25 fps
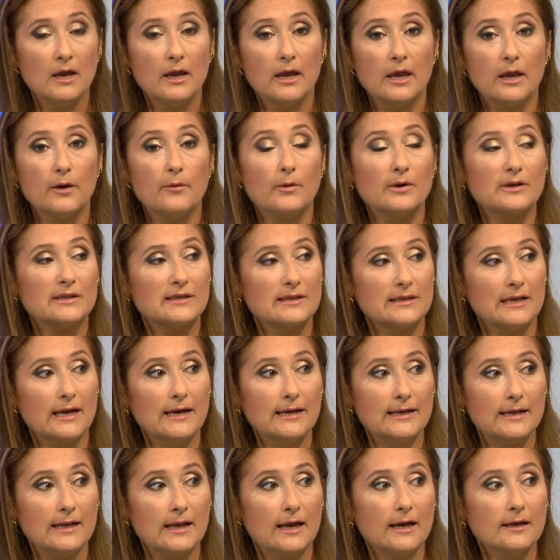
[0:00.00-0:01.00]
He was
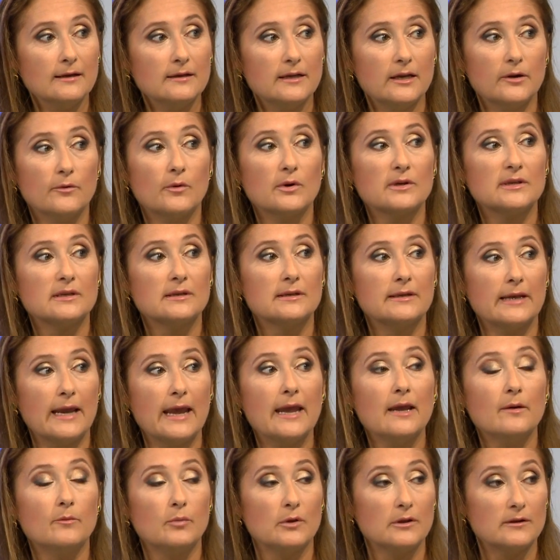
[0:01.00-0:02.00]
sidelined. He wasn't
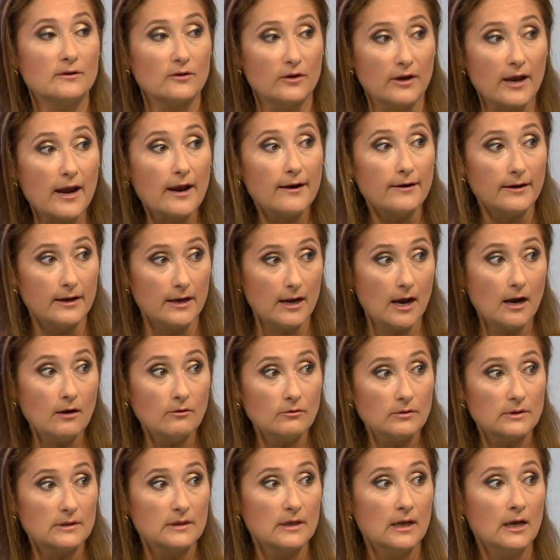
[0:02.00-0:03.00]
able to carry
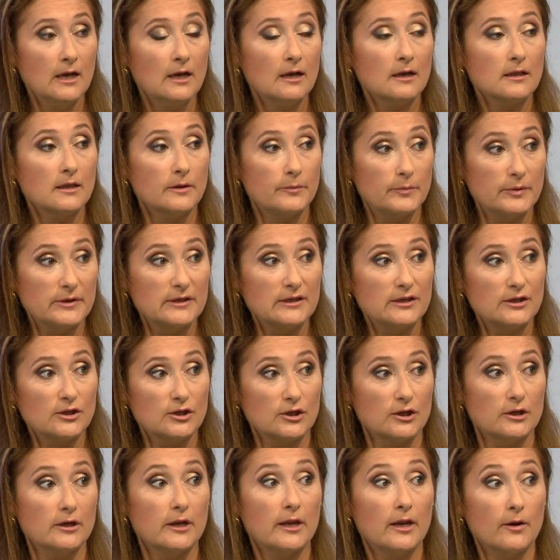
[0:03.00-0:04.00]
out the
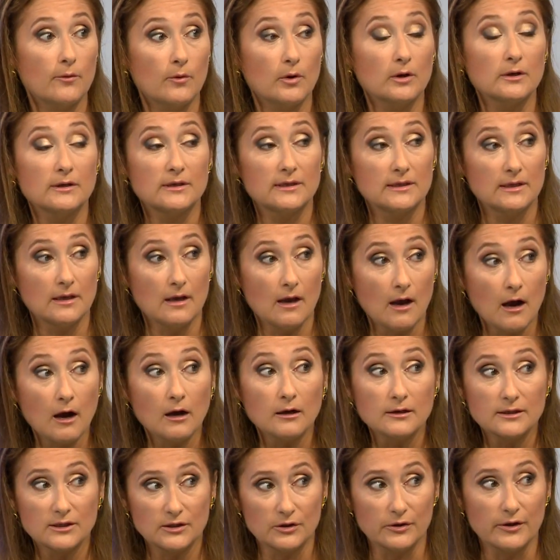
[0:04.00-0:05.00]
position he was
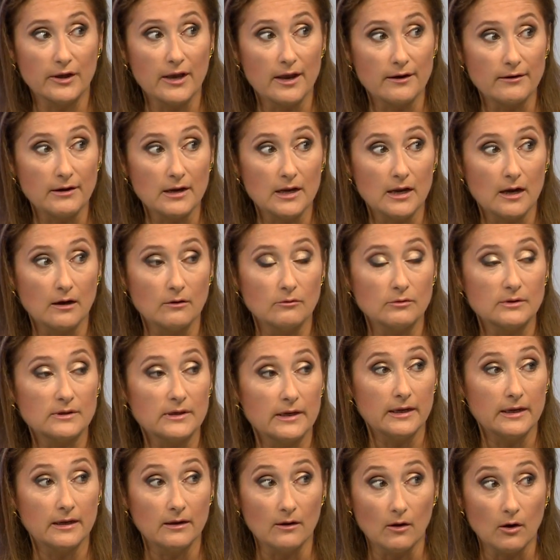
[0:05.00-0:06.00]
asked to carry out
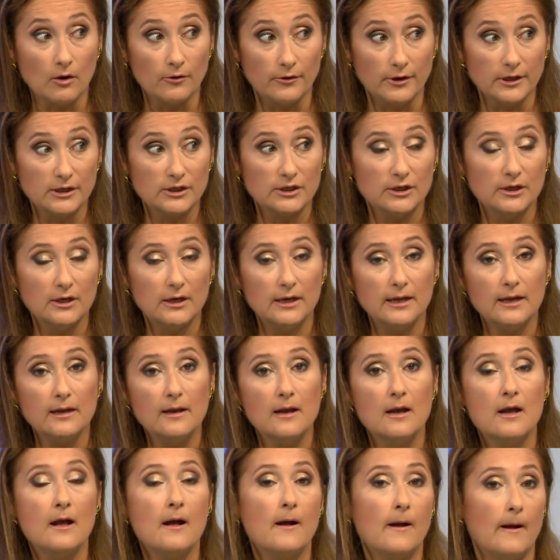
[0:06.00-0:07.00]
originally,
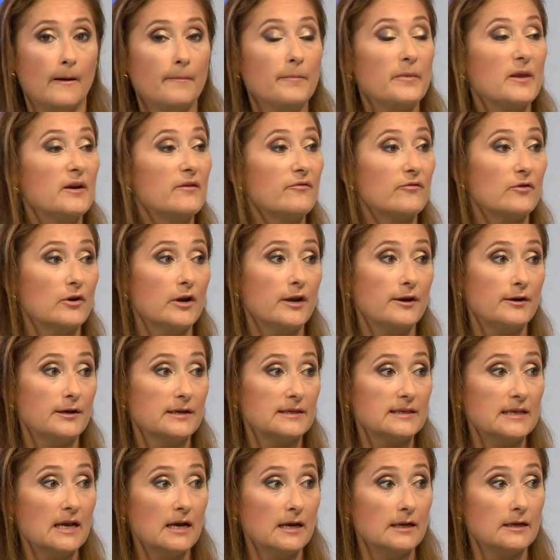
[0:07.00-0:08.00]
and therefore he
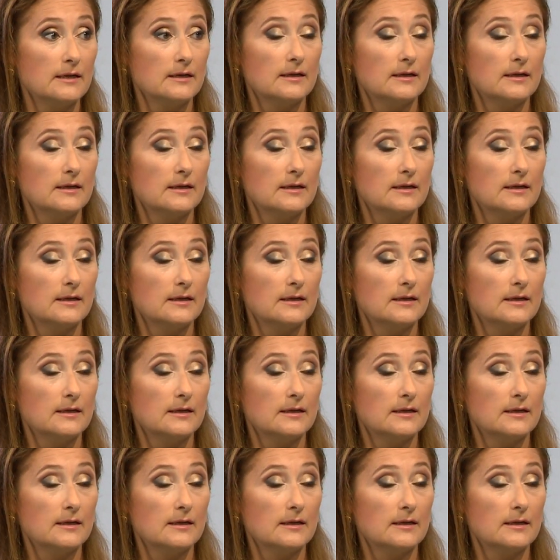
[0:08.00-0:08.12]
resigned.